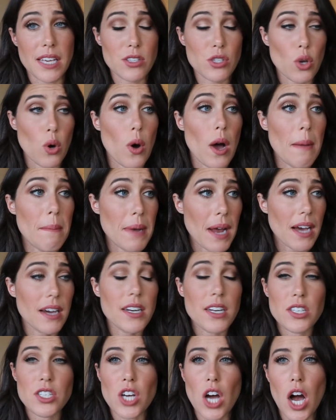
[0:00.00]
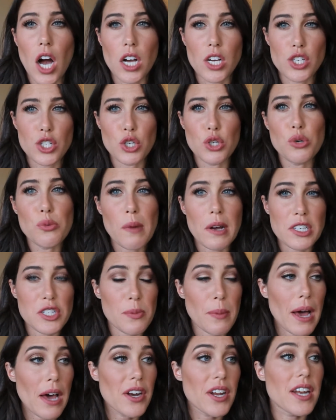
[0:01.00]
So I'm not going to talk too much
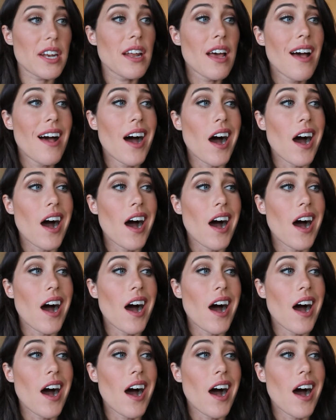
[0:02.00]
about it.